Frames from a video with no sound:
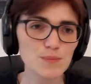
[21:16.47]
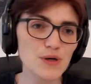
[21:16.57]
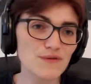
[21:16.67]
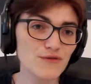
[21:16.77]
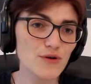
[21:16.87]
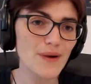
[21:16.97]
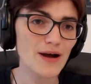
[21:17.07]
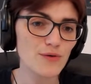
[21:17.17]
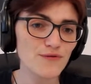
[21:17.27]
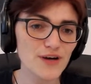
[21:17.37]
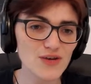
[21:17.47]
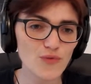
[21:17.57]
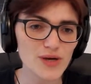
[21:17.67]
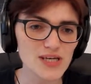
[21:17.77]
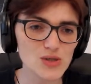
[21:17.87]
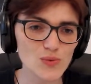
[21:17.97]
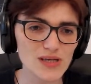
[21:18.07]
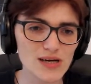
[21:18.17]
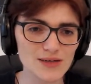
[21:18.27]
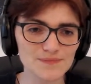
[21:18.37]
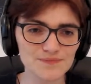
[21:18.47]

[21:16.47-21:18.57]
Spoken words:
But for about 5 weeks, we